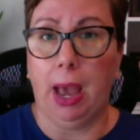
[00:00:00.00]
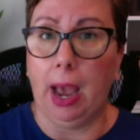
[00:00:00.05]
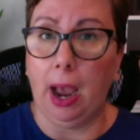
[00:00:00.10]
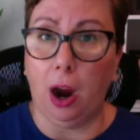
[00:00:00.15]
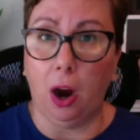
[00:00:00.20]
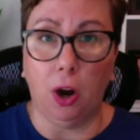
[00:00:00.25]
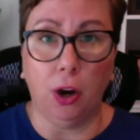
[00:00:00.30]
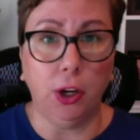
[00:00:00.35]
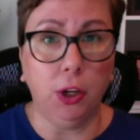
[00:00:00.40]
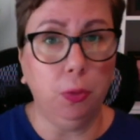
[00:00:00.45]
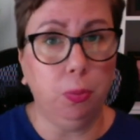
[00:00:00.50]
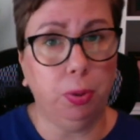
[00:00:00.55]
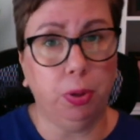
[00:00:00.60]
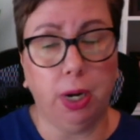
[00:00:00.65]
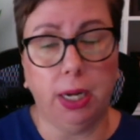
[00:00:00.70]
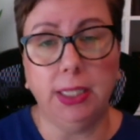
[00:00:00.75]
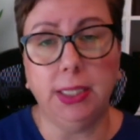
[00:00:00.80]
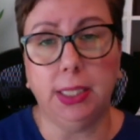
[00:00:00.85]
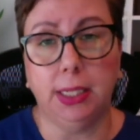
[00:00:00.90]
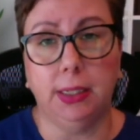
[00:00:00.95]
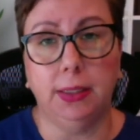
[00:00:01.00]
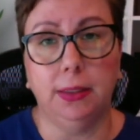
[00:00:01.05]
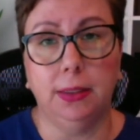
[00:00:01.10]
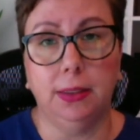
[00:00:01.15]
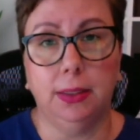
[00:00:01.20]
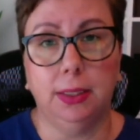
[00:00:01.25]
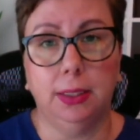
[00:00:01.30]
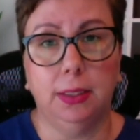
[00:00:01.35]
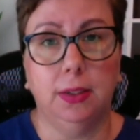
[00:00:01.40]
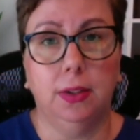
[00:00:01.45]
Are you
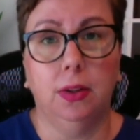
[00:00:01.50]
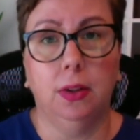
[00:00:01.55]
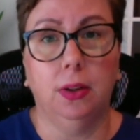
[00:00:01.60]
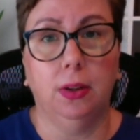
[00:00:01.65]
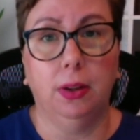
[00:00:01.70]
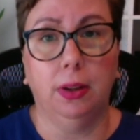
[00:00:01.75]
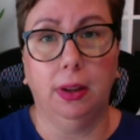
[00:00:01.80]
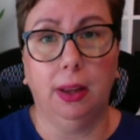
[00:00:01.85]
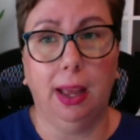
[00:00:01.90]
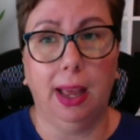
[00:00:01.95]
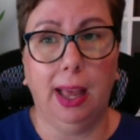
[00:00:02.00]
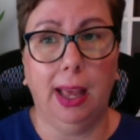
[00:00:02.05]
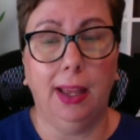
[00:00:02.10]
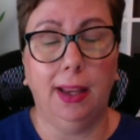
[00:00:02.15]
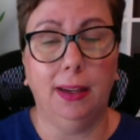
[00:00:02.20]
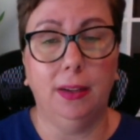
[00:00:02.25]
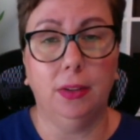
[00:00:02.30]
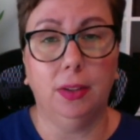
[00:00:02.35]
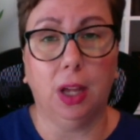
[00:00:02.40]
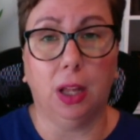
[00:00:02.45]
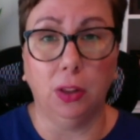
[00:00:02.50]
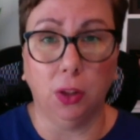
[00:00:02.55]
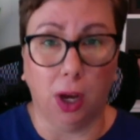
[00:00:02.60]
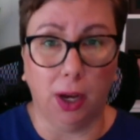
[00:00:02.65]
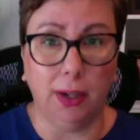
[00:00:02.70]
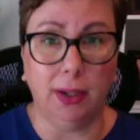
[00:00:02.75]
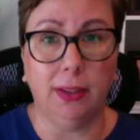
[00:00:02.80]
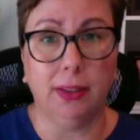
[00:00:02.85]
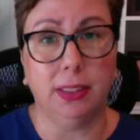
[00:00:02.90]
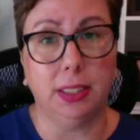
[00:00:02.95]
present? And a
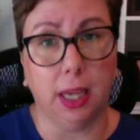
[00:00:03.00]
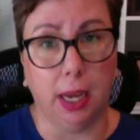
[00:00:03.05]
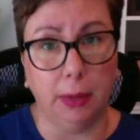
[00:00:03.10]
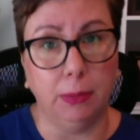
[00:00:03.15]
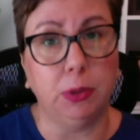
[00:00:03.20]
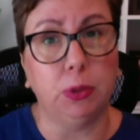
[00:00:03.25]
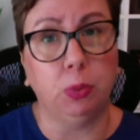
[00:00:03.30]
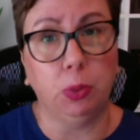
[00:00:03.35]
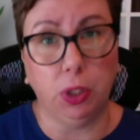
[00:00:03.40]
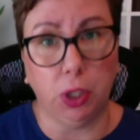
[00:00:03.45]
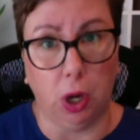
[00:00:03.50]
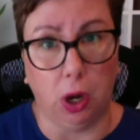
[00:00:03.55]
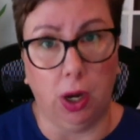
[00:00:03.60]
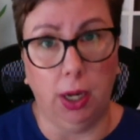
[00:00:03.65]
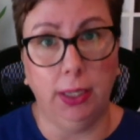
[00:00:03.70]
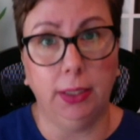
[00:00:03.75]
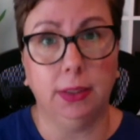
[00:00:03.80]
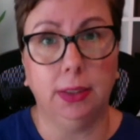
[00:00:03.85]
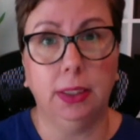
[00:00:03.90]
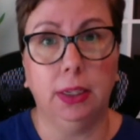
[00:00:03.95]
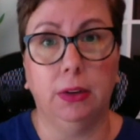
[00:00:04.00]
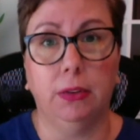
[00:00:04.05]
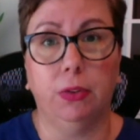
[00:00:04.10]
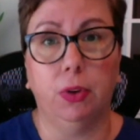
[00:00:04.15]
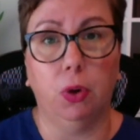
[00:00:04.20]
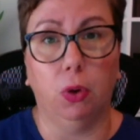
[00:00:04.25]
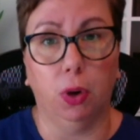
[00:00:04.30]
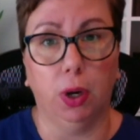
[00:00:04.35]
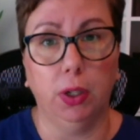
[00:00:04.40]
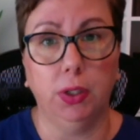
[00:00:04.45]
lot of the times we're not, of
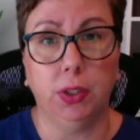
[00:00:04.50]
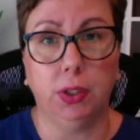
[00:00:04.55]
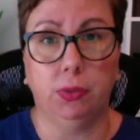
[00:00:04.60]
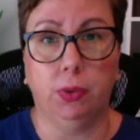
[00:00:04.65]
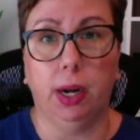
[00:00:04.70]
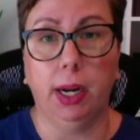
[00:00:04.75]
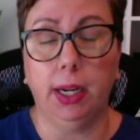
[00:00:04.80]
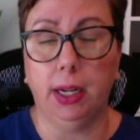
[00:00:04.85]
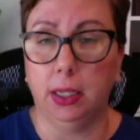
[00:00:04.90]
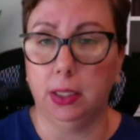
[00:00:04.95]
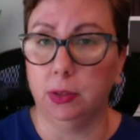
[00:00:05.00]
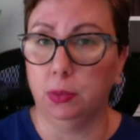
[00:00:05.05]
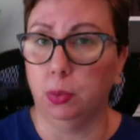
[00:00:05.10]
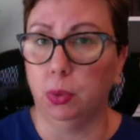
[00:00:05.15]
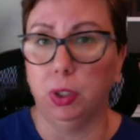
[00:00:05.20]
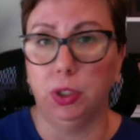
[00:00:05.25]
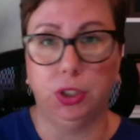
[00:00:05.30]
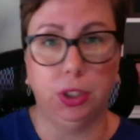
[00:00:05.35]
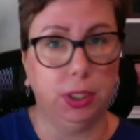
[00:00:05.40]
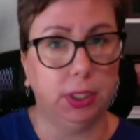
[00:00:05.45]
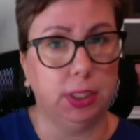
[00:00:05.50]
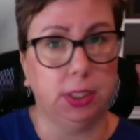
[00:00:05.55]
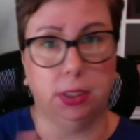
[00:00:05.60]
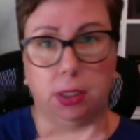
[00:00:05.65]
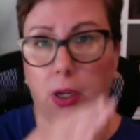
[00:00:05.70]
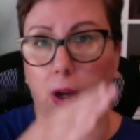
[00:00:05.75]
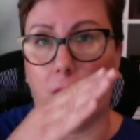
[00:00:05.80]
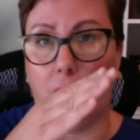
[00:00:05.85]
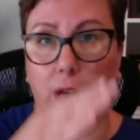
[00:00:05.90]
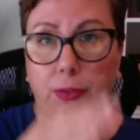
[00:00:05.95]
course, right? Because we're just
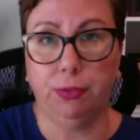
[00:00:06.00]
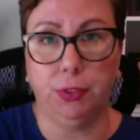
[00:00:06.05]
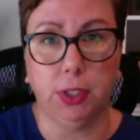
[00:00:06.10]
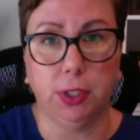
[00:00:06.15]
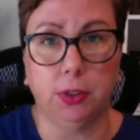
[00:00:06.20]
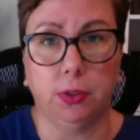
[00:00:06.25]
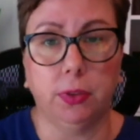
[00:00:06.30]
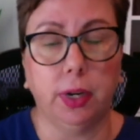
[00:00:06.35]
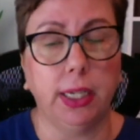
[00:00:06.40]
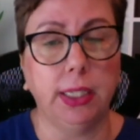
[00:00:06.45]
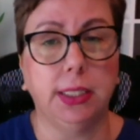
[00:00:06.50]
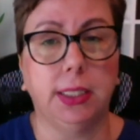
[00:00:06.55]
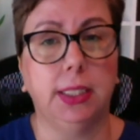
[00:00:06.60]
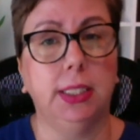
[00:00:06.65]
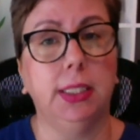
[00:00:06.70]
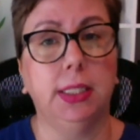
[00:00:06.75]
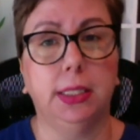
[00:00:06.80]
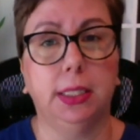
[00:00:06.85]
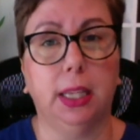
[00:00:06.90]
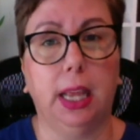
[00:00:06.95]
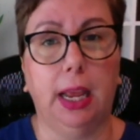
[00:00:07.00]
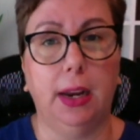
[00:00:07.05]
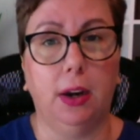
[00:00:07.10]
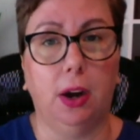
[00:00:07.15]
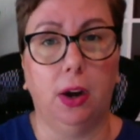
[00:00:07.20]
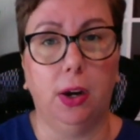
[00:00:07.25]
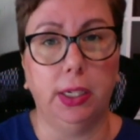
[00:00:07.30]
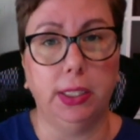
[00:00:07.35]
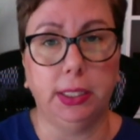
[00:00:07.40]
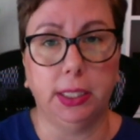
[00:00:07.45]
off to the races and
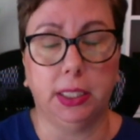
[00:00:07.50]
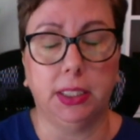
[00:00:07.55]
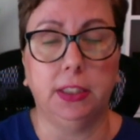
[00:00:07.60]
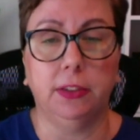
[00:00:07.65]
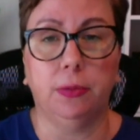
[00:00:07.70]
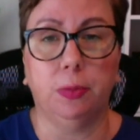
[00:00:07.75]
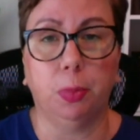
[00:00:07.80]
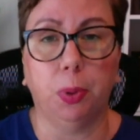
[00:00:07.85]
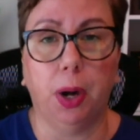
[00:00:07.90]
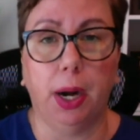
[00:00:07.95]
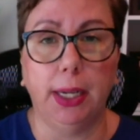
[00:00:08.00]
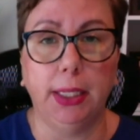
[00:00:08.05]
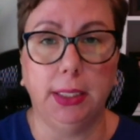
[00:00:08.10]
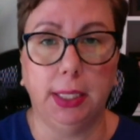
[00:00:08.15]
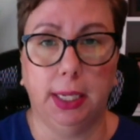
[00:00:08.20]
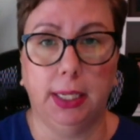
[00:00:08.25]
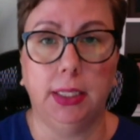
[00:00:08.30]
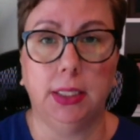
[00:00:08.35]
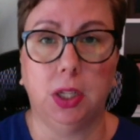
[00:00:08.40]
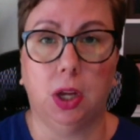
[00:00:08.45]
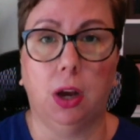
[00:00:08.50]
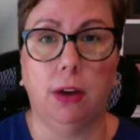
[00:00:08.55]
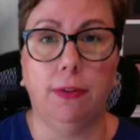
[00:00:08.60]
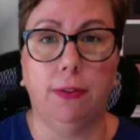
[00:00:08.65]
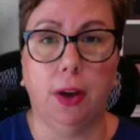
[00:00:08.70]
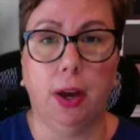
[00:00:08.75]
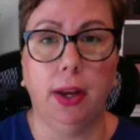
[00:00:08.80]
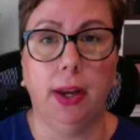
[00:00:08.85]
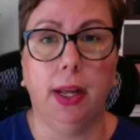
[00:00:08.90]
our addictive brain takes off on